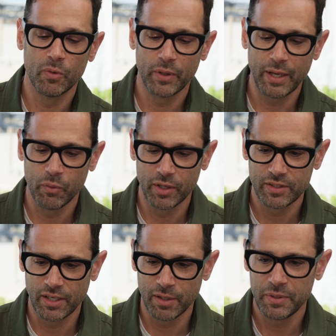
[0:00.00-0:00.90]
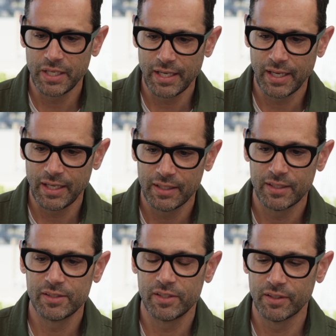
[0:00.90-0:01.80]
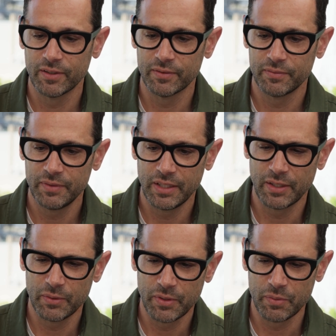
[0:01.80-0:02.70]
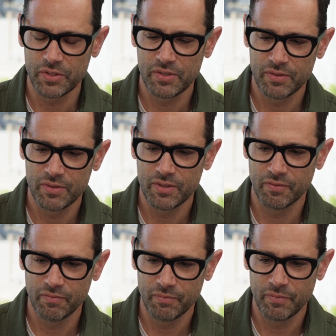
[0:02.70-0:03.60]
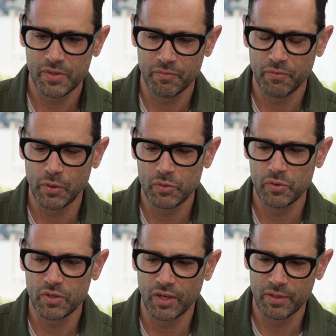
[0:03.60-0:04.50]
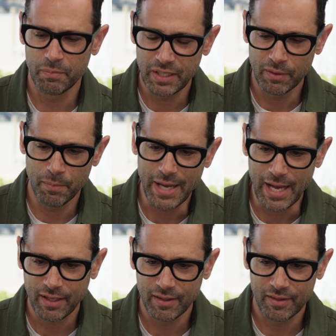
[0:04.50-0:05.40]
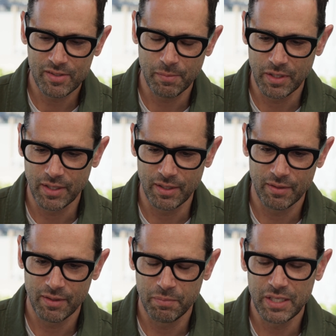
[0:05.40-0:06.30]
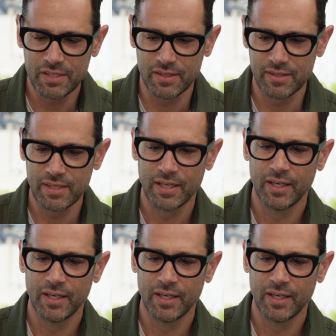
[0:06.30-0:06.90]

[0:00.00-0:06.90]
when I worked at RPA until, there was some folks who started to peel back some of the pieces